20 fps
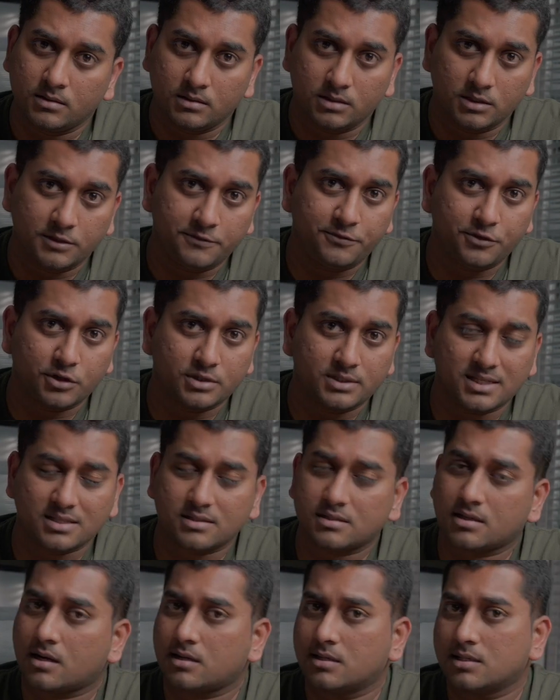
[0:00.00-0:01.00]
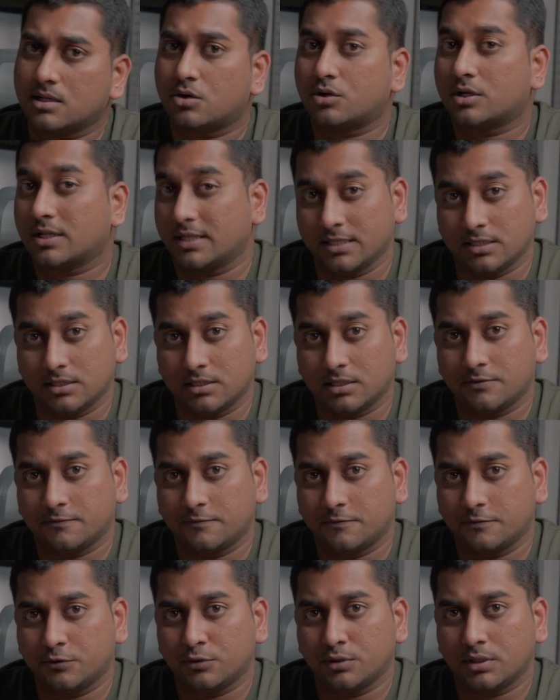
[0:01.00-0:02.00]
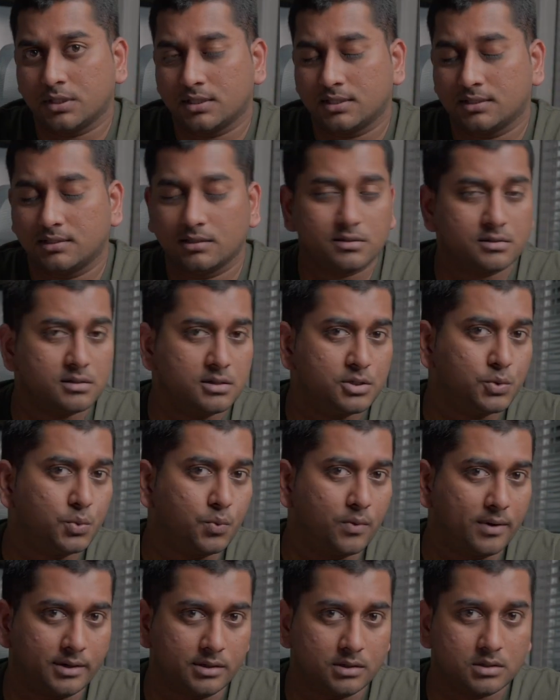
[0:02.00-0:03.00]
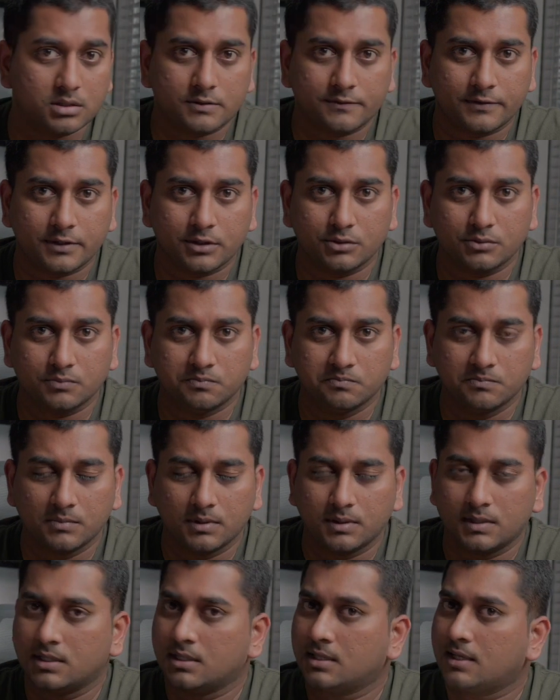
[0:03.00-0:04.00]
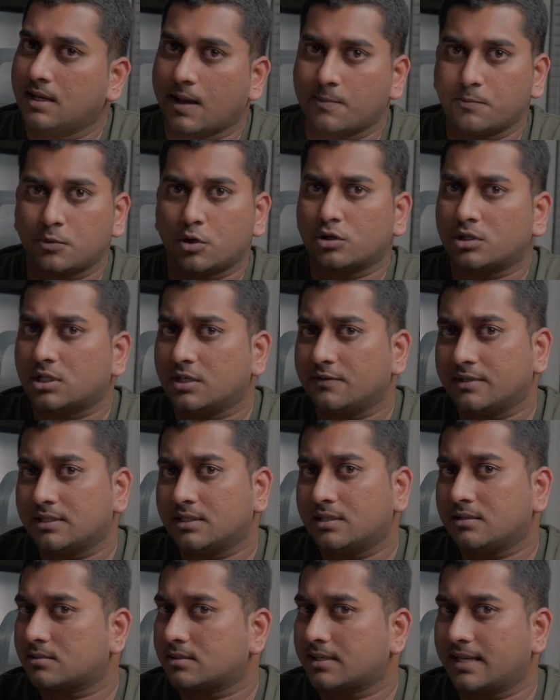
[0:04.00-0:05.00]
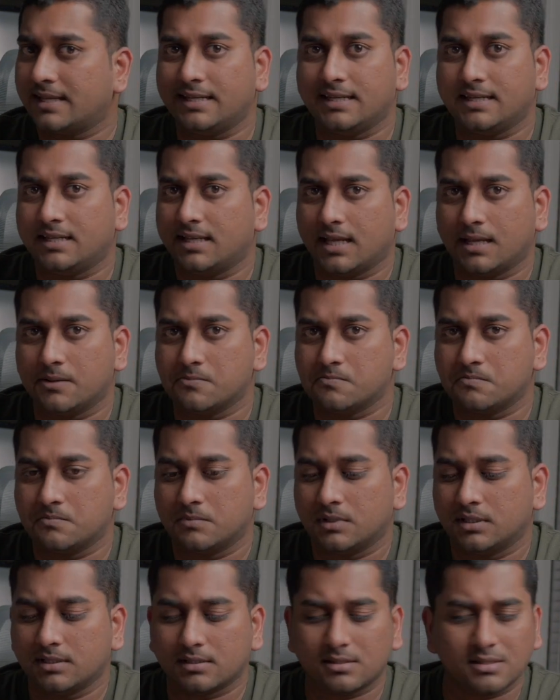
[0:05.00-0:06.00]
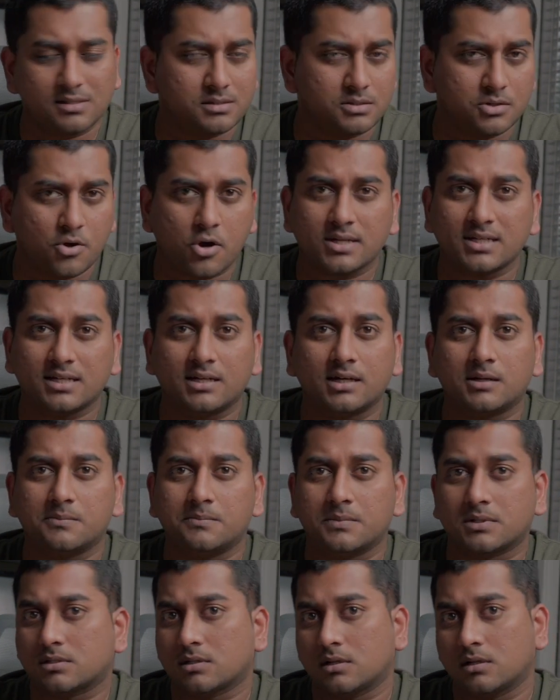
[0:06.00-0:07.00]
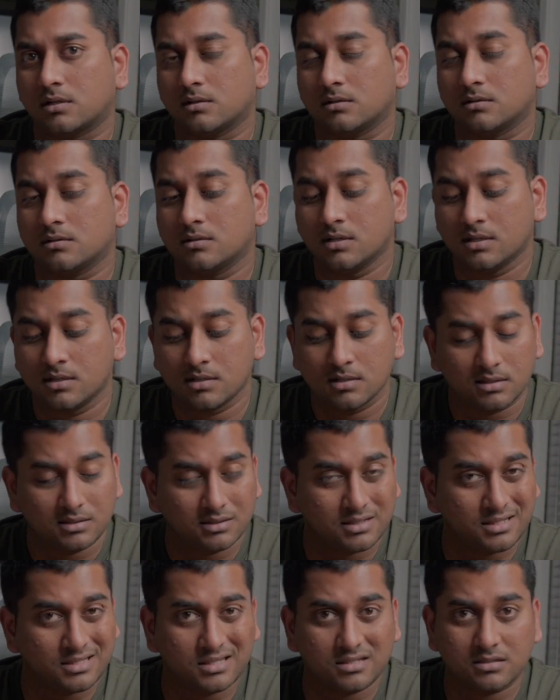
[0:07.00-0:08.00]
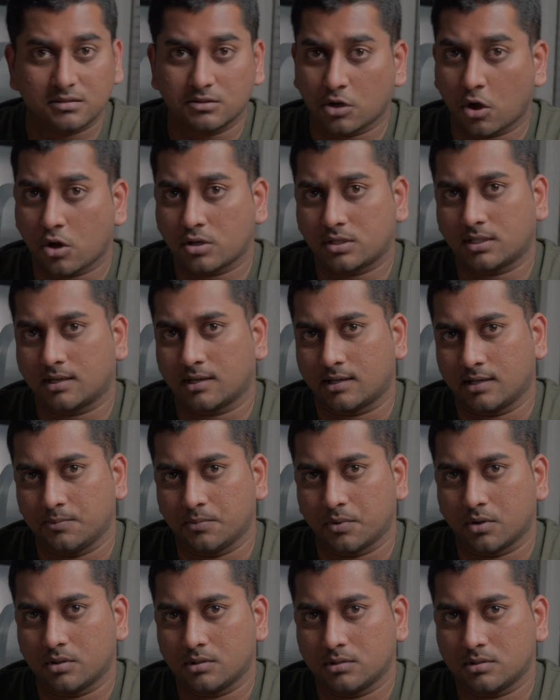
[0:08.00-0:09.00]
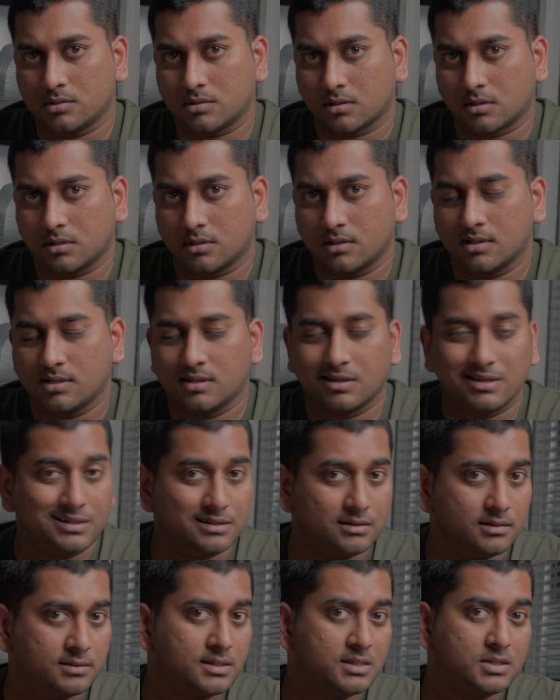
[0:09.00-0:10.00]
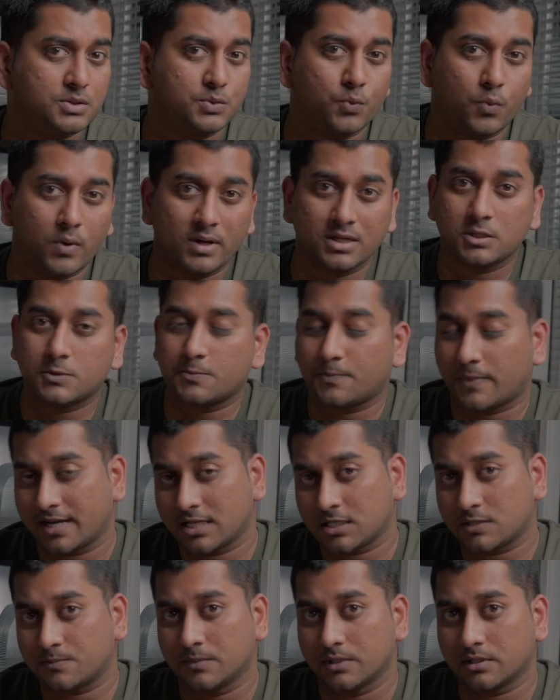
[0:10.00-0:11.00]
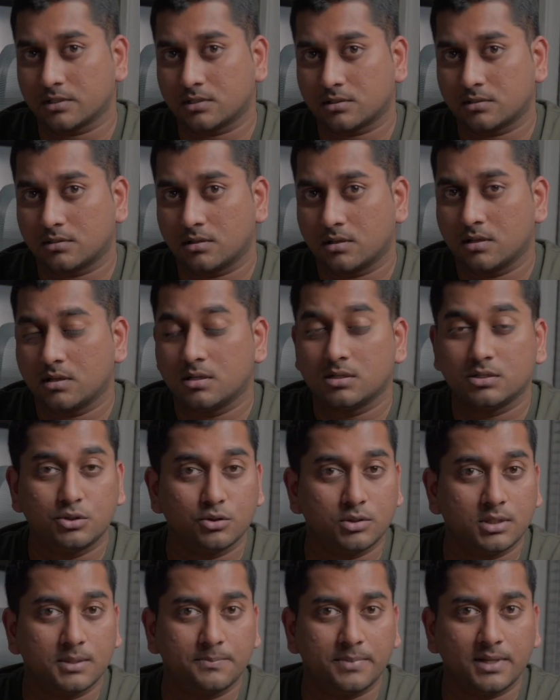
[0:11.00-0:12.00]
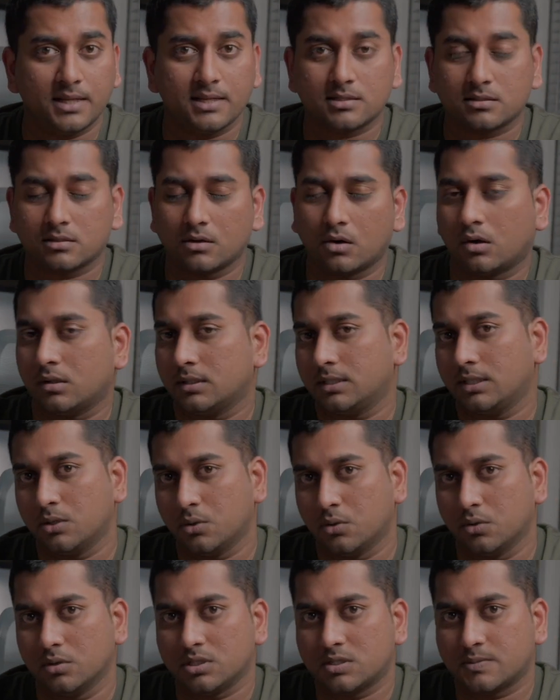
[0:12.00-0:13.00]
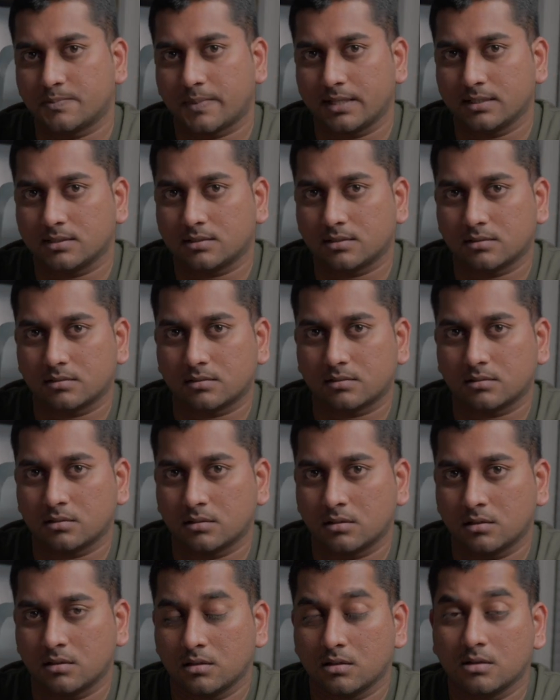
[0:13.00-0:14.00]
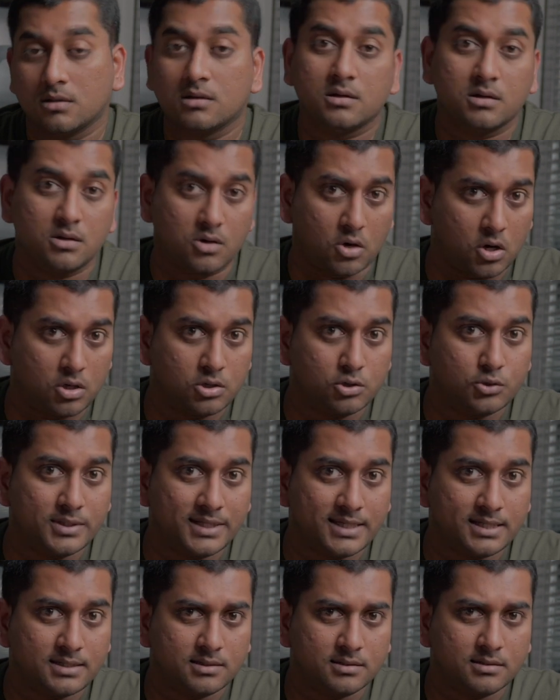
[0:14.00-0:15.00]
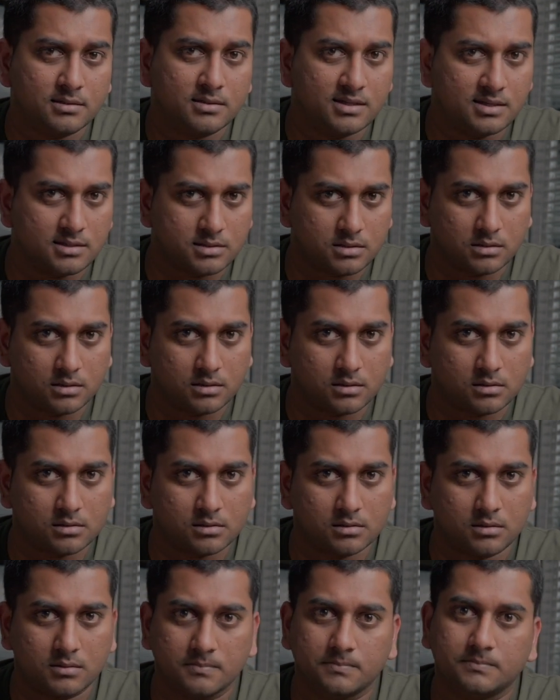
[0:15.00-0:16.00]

If you're just starting out in Indian food, this will do wonders for you. I'm not giving this any name. This is not a garam masala. This is not a curry powder. This is one spice mix to replace all the whole spices. All you need is this.